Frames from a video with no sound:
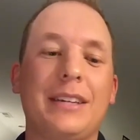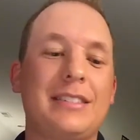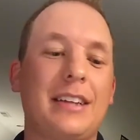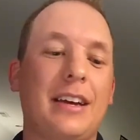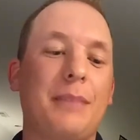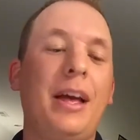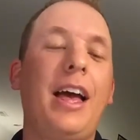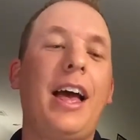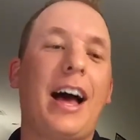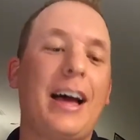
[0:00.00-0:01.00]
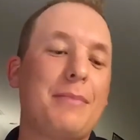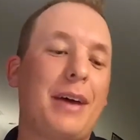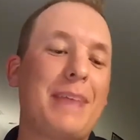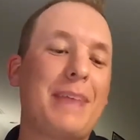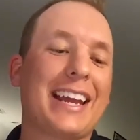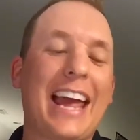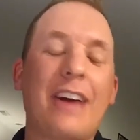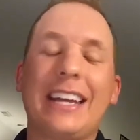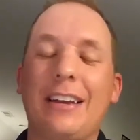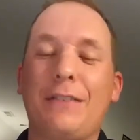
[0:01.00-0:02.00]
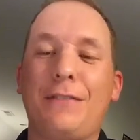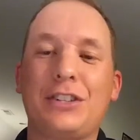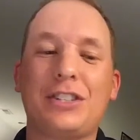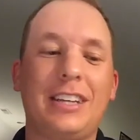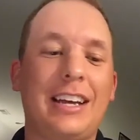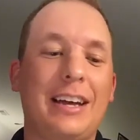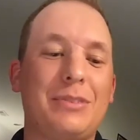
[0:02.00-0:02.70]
But I'm not counting it officially.